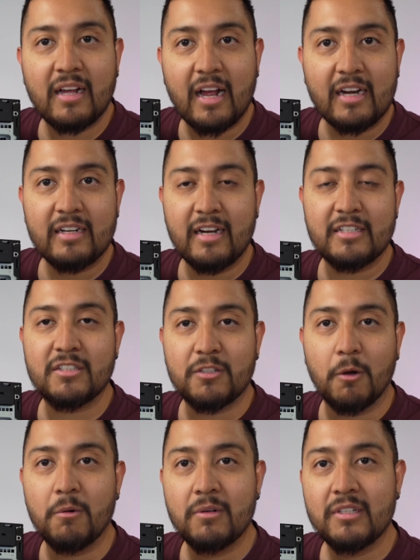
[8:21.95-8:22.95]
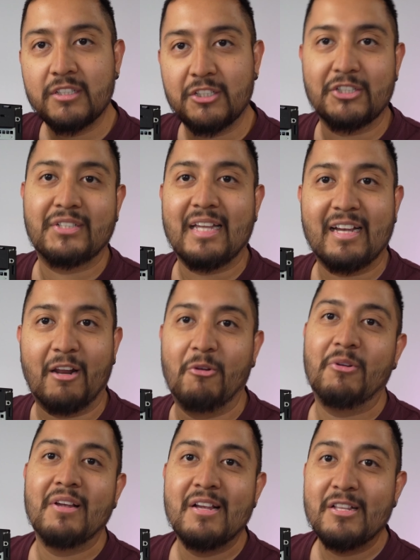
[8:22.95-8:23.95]
and let's go just take a look
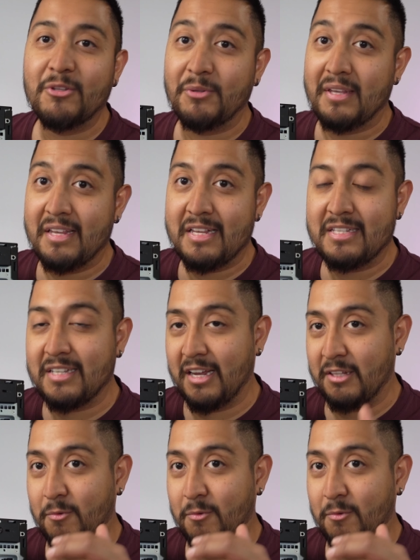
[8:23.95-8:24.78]
to the inside,